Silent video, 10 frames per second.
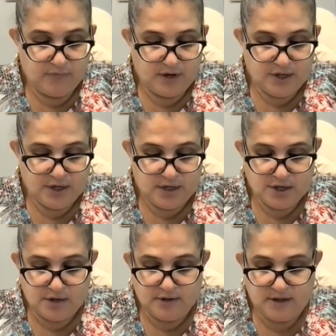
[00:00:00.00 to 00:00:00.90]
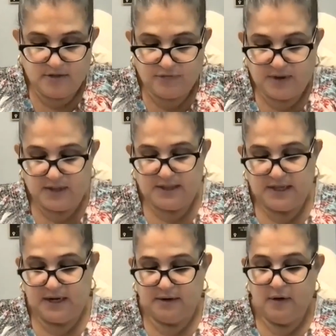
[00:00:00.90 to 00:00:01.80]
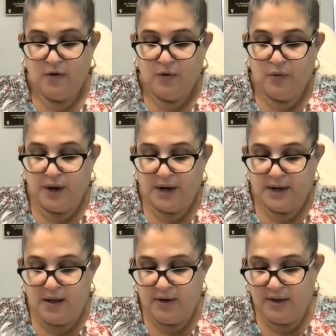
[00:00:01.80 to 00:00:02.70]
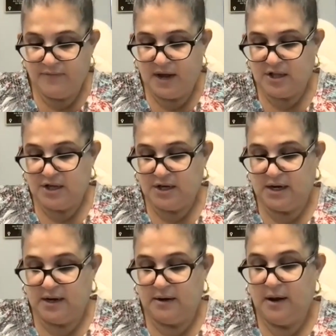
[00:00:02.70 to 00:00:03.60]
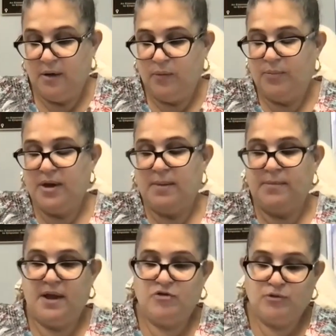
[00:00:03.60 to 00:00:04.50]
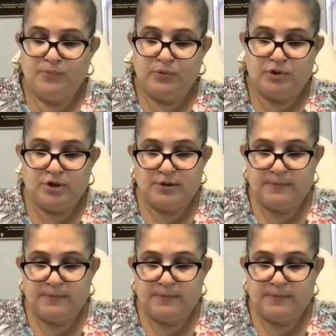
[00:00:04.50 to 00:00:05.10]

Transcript: residents under the age of 18 who can now get vaccinated will be a major boost